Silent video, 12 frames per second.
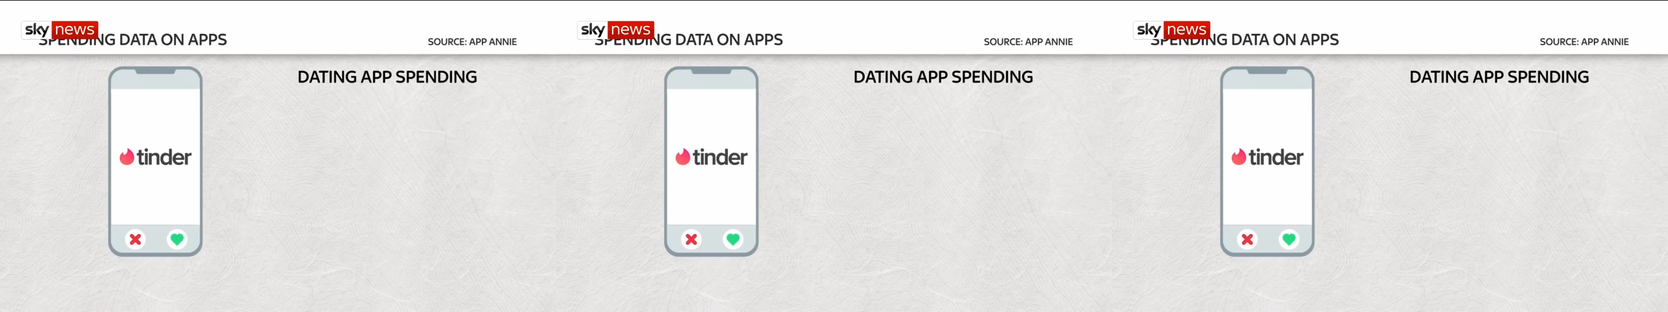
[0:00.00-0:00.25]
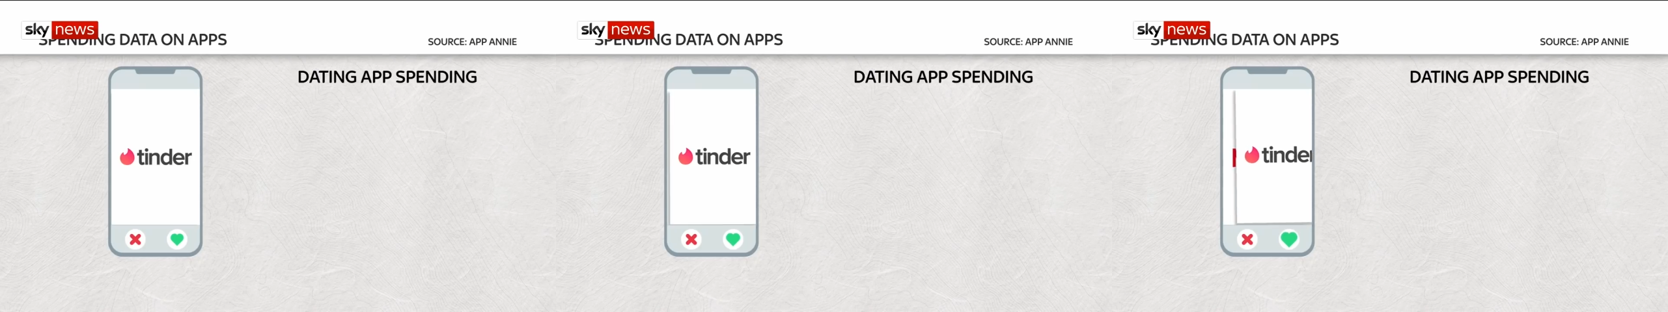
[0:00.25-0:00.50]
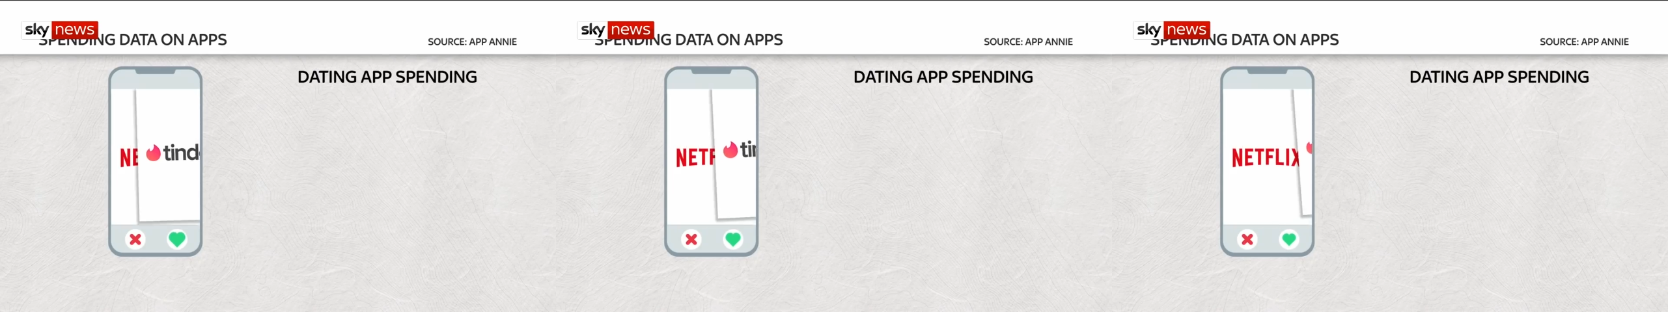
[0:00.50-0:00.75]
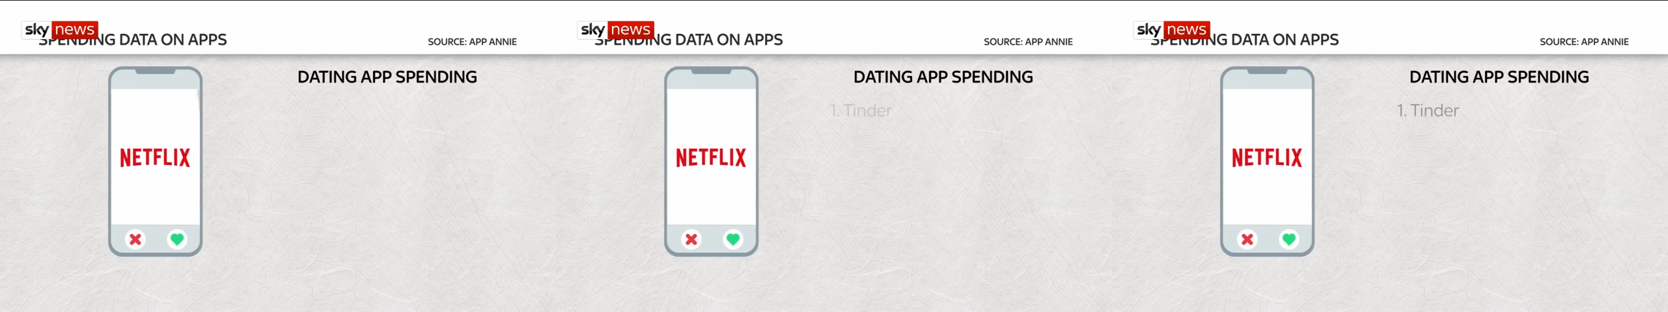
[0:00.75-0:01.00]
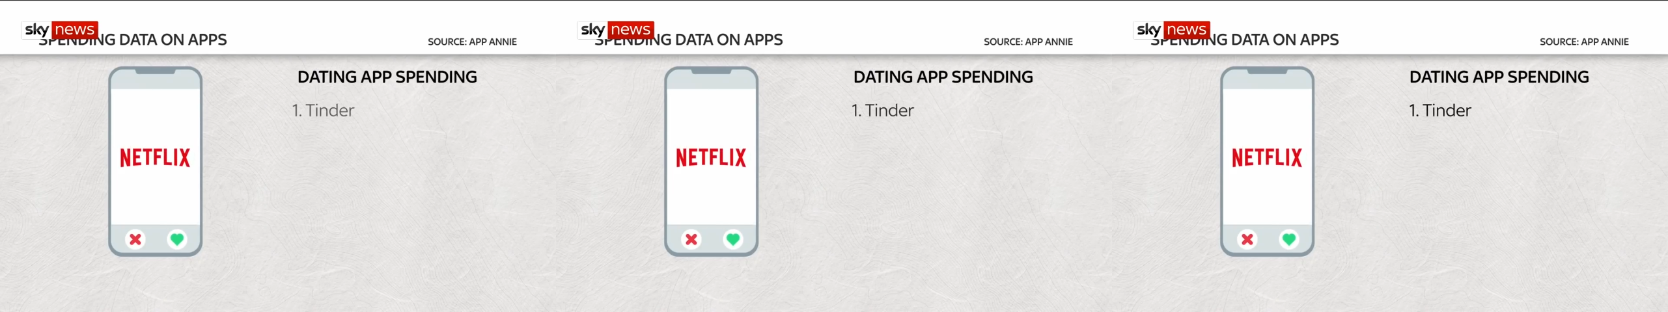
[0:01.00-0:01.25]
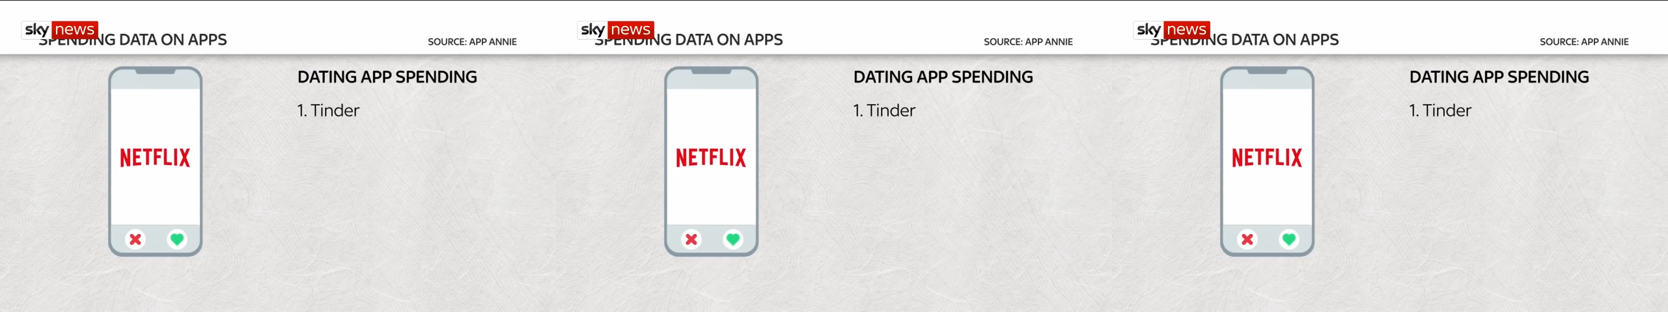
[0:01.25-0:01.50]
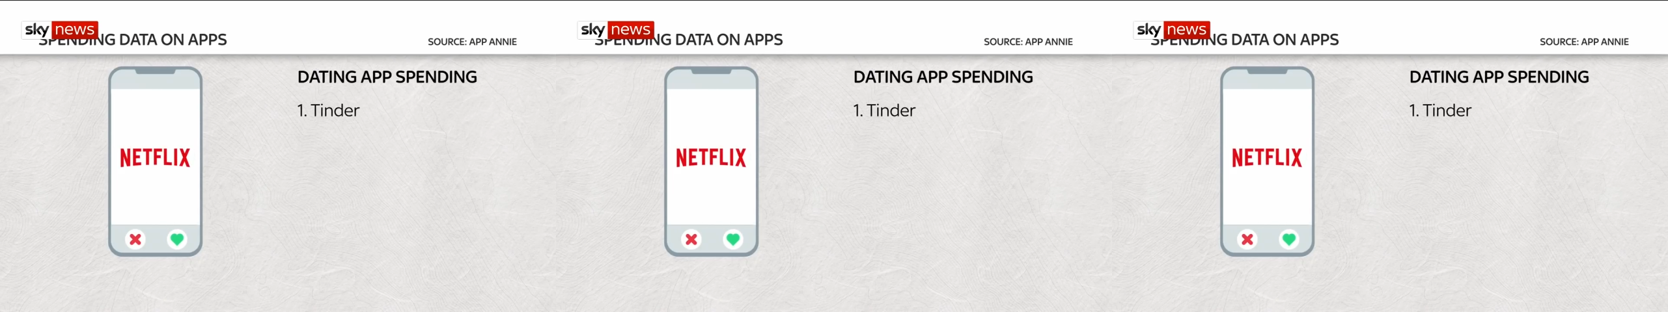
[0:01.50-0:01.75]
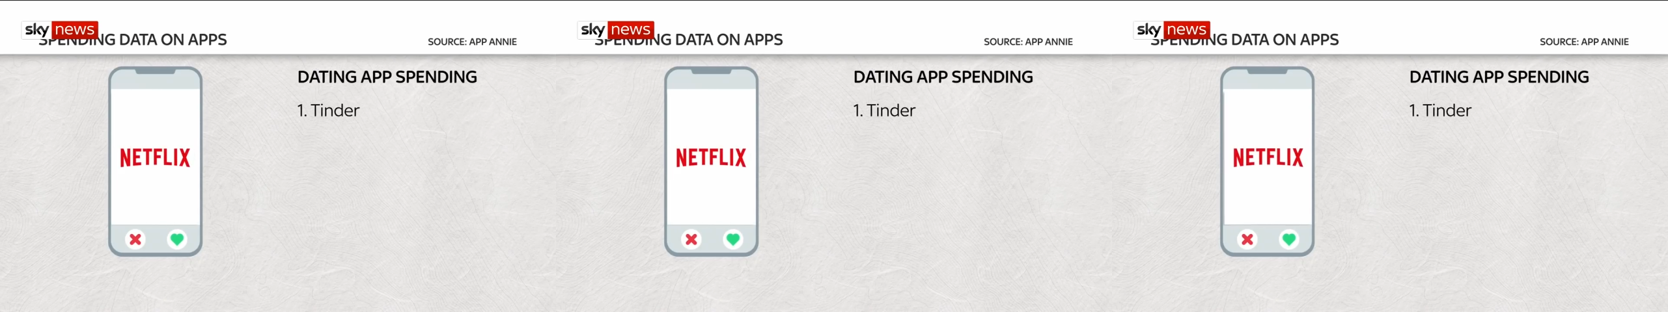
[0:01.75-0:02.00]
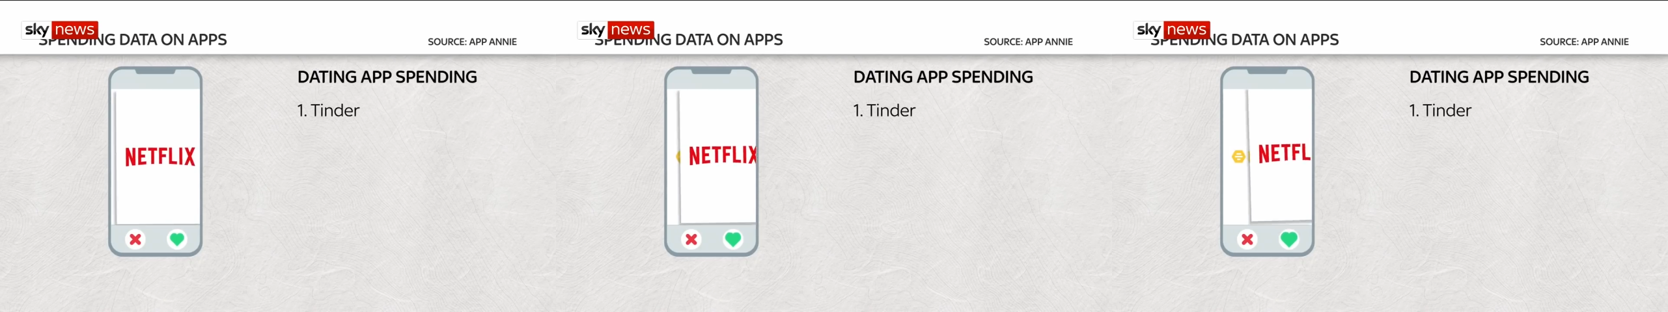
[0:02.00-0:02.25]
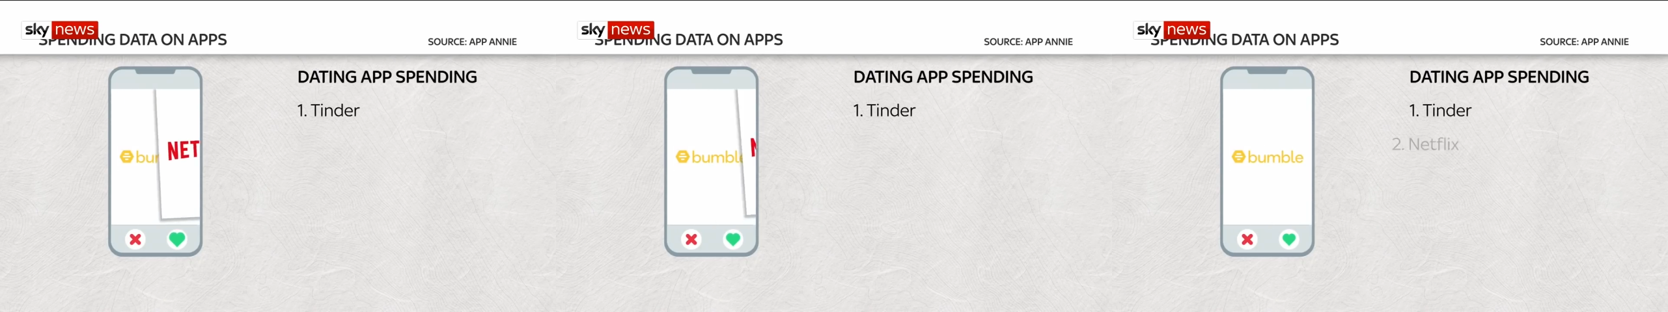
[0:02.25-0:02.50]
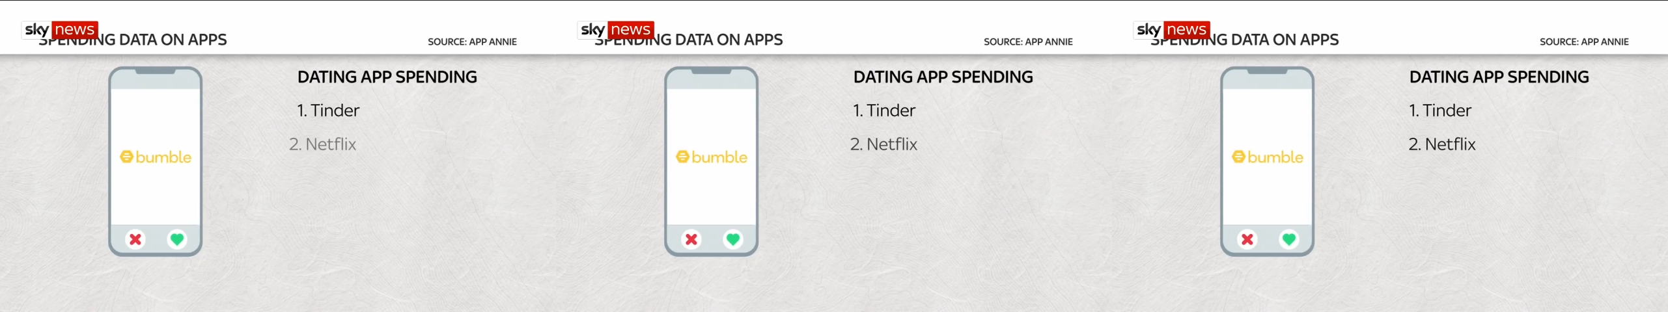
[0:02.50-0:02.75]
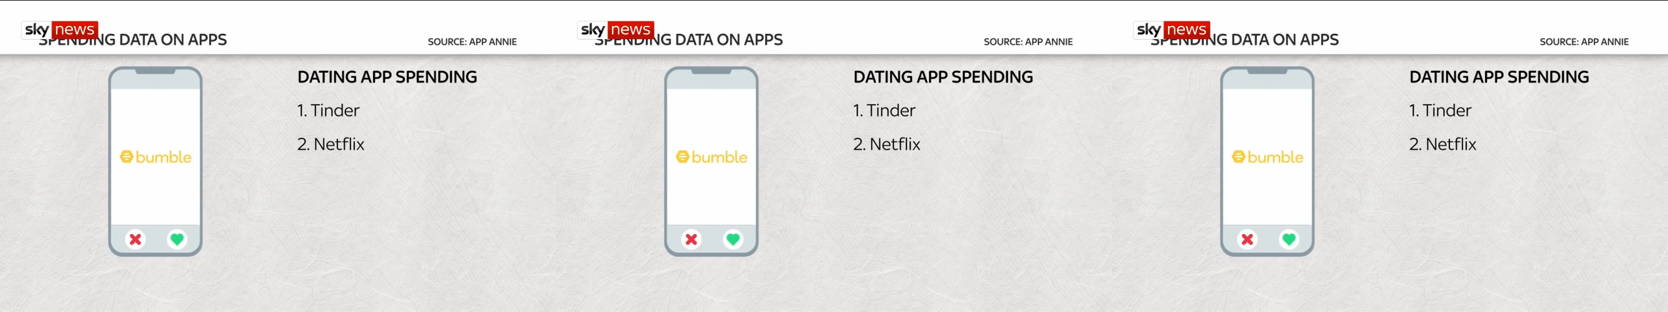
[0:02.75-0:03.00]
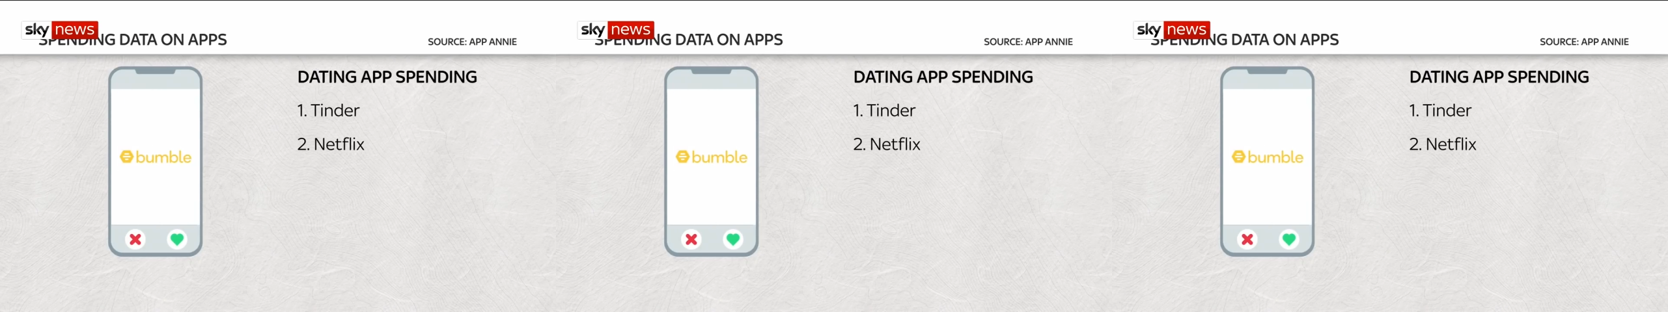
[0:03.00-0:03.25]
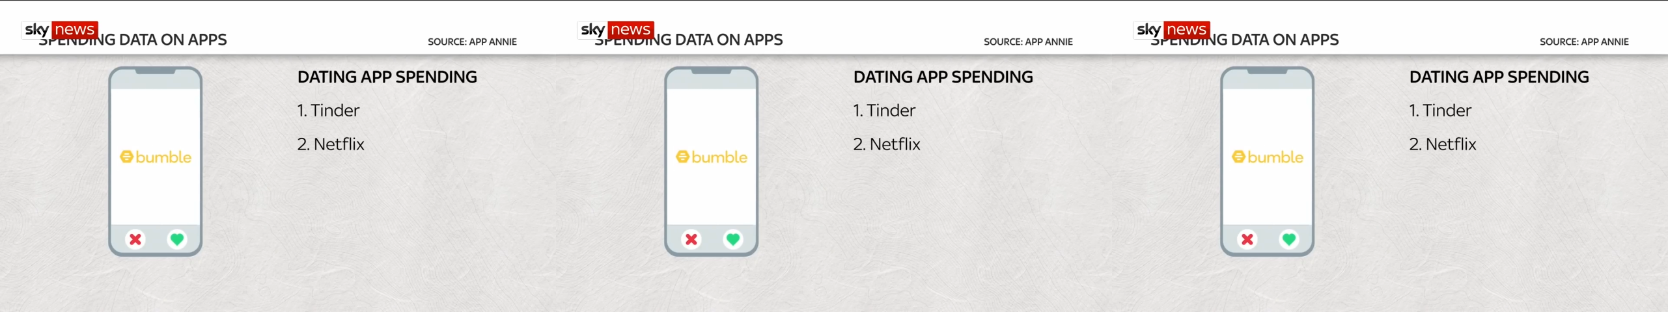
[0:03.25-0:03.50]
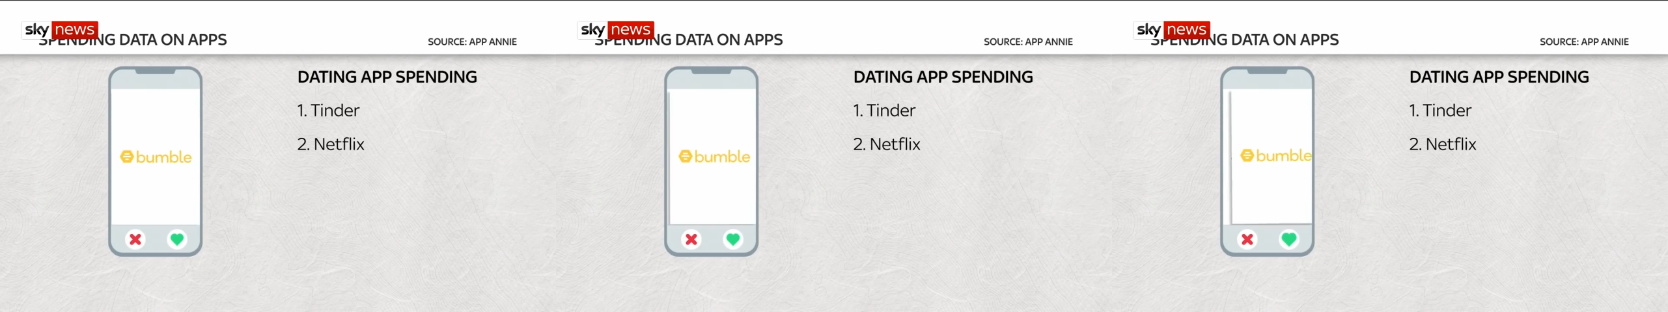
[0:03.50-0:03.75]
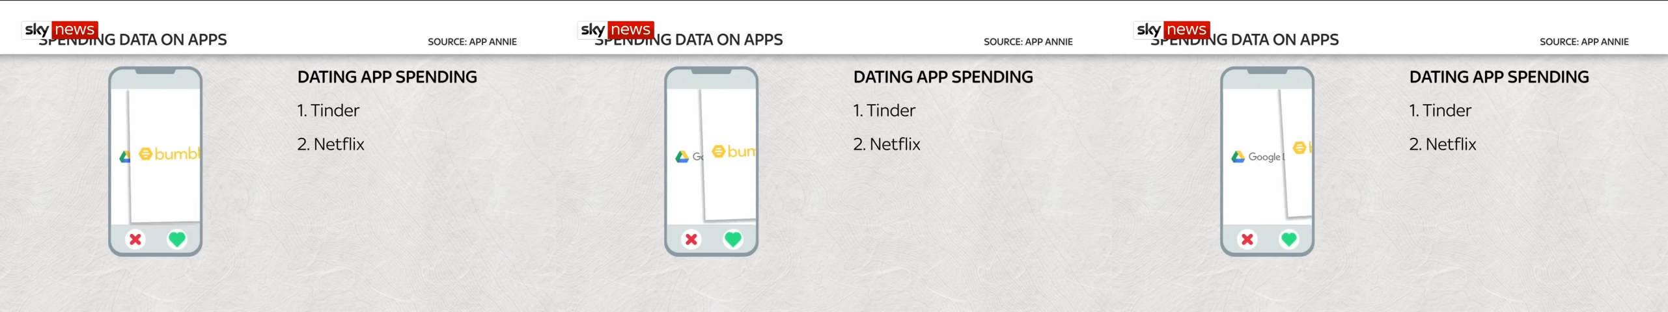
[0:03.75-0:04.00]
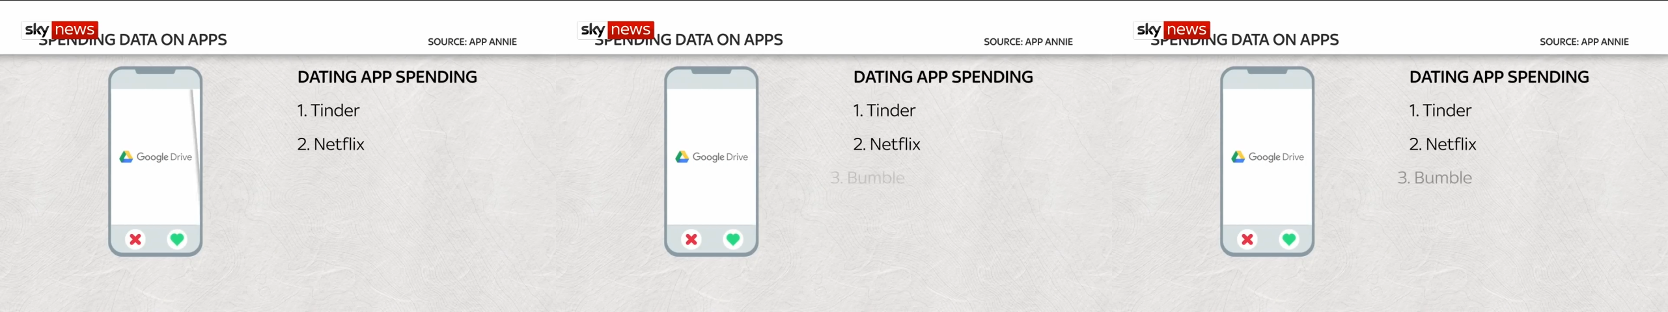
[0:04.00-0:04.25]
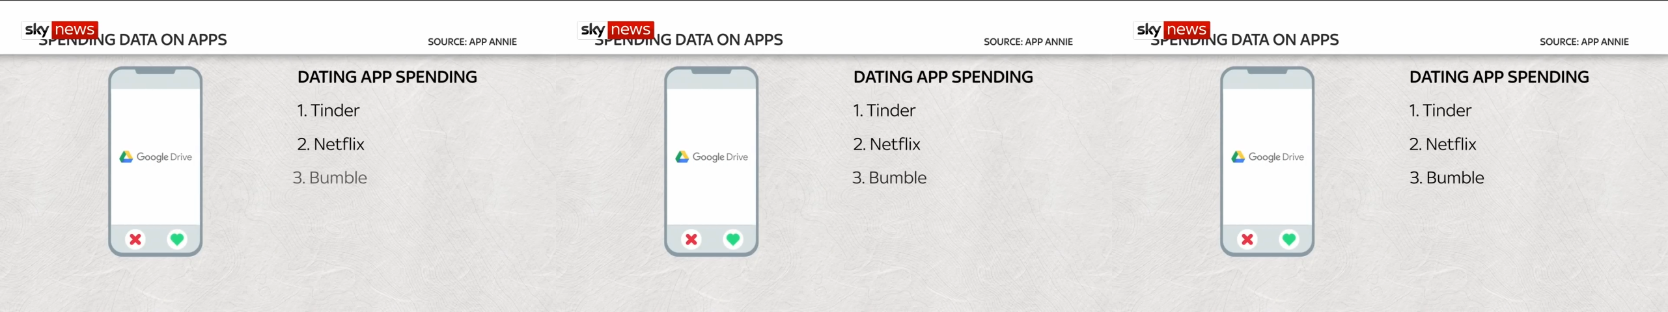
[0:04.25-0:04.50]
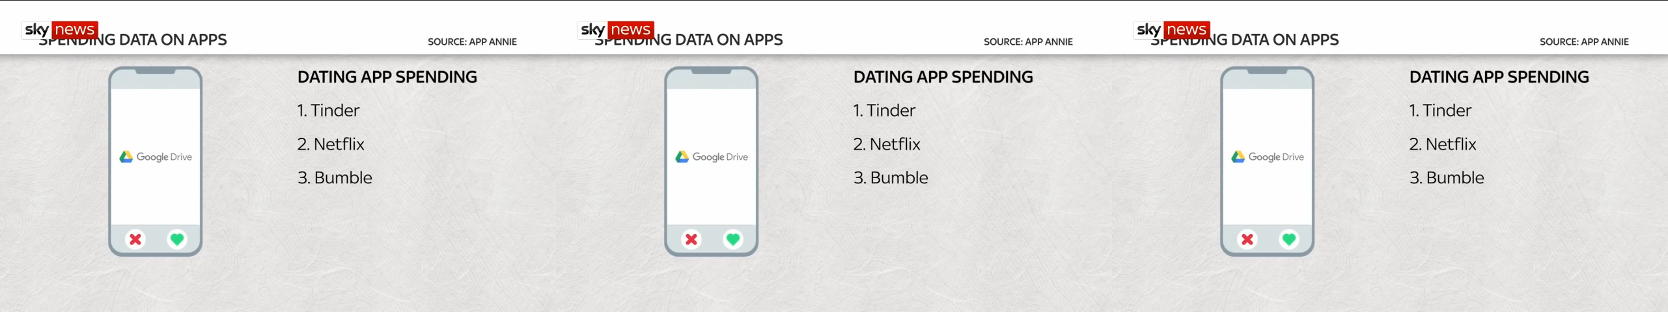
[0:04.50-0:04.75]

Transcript: No face is visible, so there are no lips to read.